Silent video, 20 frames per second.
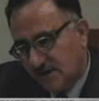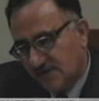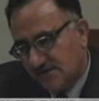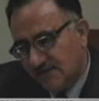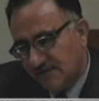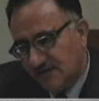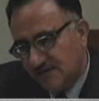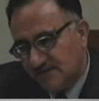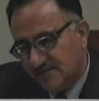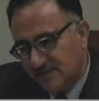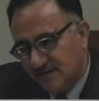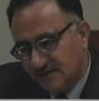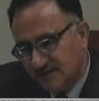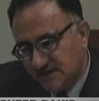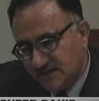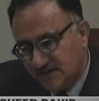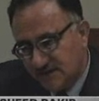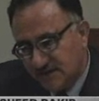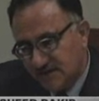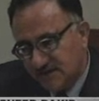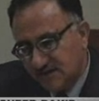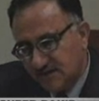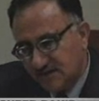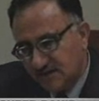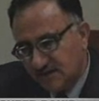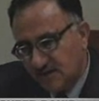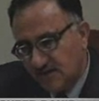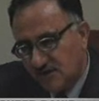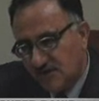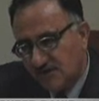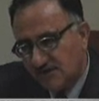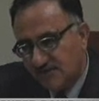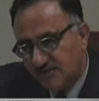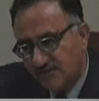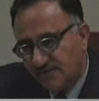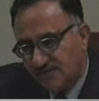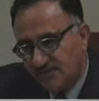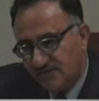availability of